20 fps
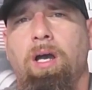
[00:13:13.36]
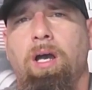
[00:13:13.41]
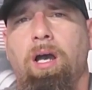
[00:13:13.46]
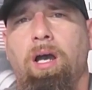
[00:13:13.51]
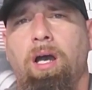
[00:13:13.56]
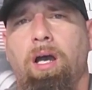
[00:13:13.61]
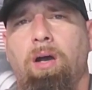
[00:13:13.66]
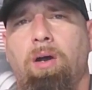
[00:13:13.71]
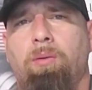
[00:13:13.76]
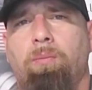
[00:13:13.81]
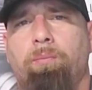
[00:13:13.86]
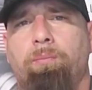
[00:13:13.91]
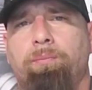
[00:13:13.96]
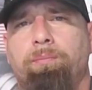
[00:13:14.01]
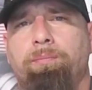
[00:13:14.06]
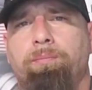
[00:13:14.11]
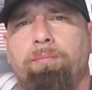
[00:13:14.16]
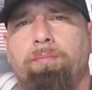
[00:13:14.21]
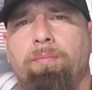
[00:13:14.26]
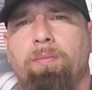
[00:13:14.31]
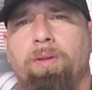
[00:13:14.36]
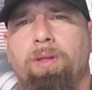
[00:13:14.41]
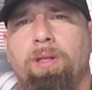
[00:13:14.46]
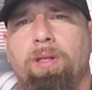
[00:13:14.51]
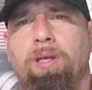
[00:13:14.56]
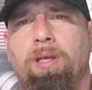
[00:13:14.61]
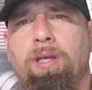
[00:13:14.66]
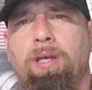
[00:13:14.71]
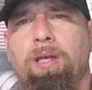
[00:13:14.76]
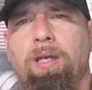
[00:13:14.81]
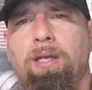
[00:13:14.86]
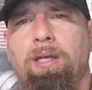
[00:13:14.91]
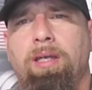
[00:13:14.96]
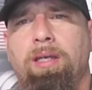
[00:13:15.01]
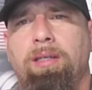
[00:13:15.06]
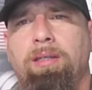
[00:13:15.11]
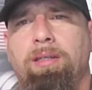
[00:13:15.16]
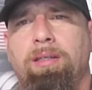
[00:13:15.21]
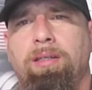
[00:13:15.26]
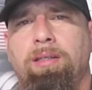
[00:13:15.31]

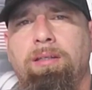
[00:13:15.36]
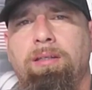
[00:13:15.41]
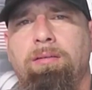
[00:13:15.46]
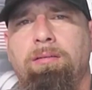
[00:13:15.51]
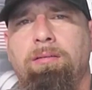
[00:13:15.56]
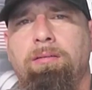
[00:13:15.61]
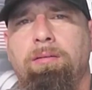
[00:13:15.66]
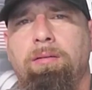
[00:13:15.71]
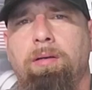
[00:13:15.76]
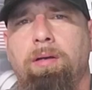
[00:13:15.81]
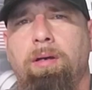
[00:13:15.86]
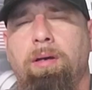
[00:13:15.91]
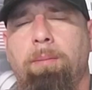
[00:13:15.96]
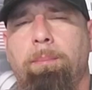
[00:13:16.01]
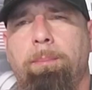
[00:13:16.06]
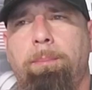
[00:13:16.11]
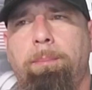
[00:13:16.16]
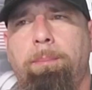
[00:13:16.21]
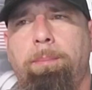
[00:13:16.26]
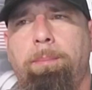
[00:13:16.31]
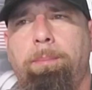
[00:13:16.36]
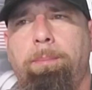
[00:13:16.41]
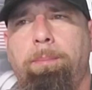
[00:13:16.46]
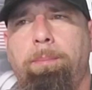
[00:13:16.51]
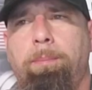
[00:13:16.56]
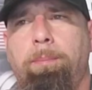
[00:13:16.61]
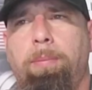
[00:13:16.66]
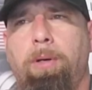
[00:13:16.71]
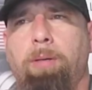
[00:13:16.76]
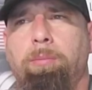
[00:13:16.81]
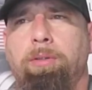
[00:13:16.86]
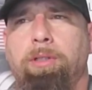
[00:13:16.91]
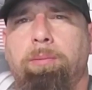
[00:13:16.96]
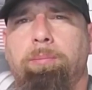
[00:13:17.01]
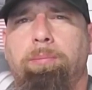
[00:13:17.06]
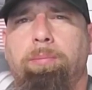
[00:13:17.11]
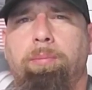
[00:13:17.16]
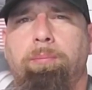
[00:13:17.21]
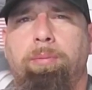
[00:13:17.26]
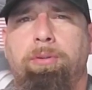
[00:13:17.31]
And then
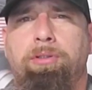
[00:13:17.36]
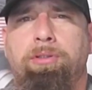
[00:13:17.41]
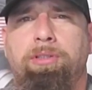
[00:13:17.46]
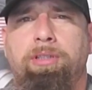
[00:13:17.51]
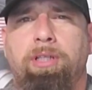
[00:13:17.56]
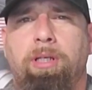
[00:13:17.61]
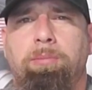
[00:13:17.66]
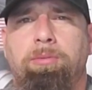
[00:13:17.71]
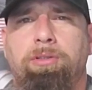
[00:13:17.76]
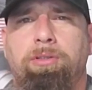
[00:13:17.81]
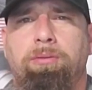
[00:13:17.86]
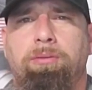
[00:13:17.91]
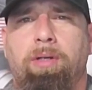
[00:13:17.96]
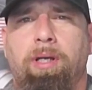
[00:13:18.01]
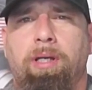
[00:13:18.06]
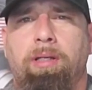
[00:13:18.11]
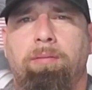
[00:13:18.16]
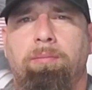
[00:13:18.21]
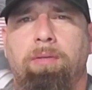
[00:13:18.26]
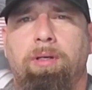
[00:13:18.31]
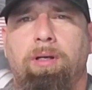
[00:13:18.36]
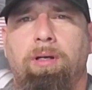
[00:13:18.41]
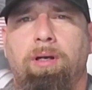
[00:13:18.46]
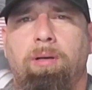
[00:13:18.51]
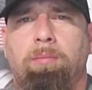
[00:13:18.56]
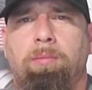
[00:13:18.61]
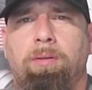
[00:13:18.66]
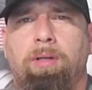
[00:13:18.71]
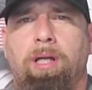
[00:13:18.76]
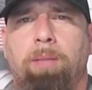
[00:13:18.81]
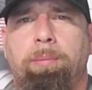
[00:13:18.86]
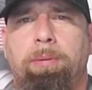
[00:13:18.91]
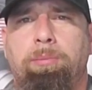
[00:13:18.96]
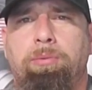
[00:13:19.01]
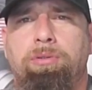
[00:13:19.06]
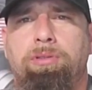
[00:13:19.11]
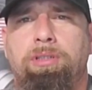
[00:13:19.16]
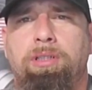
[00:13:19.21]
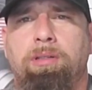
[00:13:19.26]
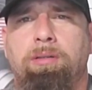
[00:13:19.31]
public perception, right? A lot of
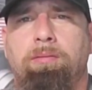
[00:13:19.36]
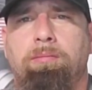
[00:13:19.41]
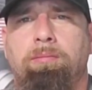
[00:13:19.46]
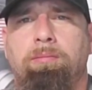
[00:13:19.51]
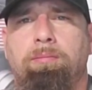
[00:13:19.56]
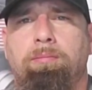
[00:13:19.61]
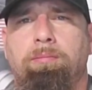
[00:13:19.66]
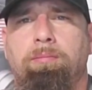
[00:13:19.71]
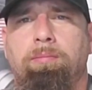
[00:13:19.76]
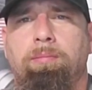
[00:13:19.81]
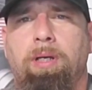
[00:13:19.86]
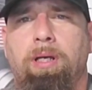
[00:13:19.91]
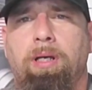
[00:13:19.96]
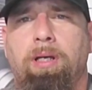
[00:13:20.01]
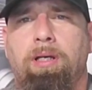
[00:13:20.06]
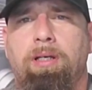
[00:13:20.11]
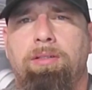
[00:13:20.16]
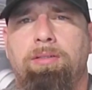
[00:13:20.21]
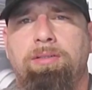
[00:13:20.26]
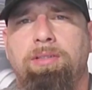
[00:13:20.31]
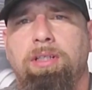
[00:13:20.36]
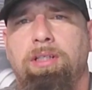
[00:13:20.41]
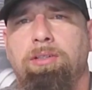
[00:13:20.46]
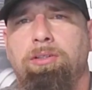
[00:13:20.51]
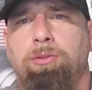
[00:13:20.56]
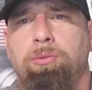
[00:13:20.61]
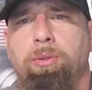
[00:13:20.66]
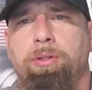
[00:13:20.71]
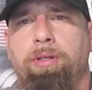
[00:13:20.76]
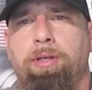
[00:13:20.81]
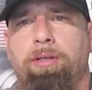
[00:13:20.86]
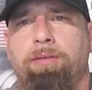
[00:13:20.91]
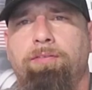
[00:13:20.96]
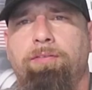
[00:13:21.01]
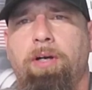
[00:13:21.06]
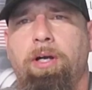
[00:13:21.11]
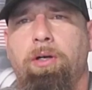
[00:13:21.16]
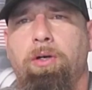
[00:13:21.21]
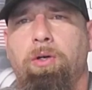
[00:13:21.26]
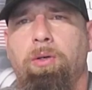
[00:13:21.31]
people seeing you with a
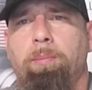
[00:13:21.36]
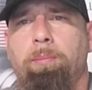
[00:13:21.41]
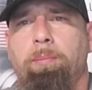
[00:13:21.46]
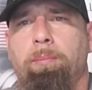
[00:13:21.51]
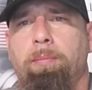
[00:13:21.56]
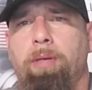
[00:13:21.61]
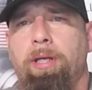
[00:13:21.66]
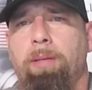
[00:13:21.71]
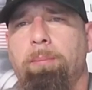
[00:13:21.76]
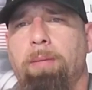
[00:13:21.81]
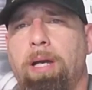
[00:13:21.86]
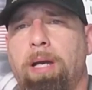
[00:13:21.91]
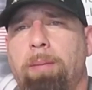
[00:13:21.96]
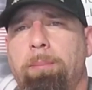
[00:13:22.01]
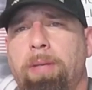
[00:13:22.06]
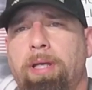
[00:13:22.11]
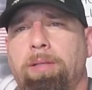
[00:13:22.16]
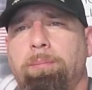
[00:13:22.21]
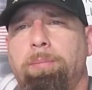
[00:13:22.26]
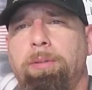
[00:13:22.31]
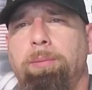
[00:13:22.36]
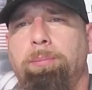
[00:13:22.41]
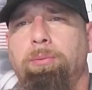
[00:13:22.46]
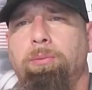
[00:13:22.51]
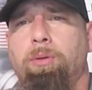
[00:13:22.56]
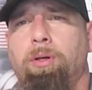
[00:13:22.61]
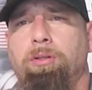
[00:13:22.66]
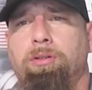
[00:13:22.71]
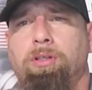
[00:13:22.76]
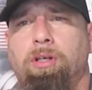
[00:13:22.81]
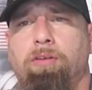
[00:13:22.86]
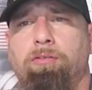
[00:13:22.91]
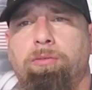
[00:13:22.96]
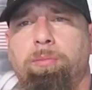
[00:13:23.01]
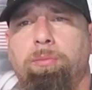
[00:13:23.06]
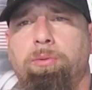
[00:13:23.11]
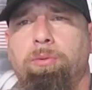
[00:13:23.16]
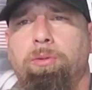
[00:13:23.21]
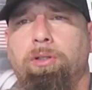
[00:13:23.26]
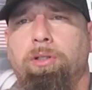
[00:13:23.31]
firearm, it might make people
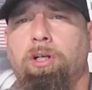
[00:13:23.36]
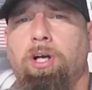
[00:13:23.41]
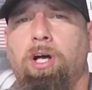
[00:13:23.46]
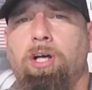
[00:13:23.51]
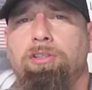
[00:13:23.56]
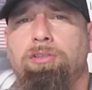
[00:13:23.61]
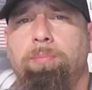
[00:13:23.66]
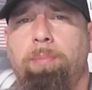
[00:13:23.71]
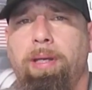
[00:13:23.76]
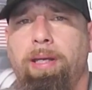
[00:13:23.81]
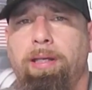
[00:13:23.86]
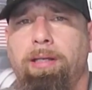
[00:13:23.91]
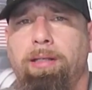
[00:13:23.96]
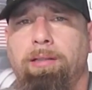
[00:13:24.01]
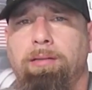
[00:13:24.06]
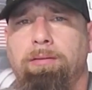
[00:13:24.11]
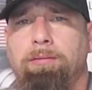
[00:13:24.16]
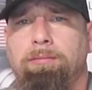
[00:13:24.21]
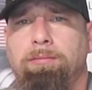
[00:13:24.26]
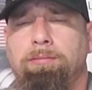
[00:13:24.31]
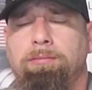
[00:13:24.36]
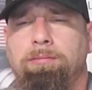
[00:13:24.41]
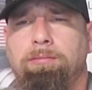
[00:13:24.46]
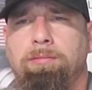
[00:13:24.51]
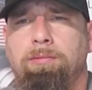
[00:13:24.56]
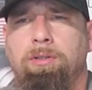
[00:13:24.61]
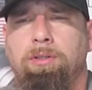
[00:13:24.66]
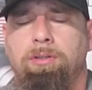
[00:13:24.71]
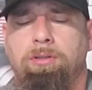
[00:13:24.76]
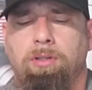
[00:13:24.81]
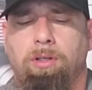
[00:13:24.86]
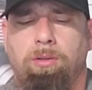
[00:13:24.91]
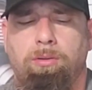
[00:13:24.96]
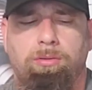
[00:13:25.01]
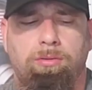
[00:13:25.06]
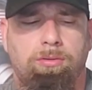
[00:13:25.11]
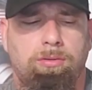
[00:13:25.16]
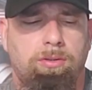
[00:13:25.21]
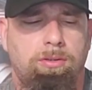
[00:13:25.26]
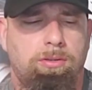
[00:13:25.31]
uncomfortable or cause panic. So
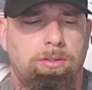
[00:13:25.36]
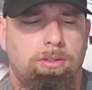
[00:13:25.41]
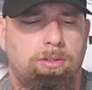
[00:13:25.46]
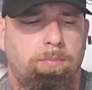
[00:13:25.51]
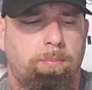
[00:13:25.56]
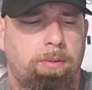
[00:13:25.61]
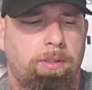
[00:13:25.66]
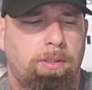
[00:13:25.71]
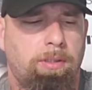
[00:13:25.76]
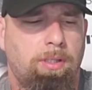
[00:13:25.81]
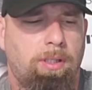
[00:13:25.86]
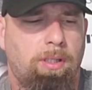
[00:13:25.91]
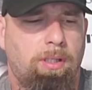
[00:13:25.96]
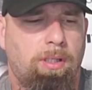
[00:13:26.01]
you just be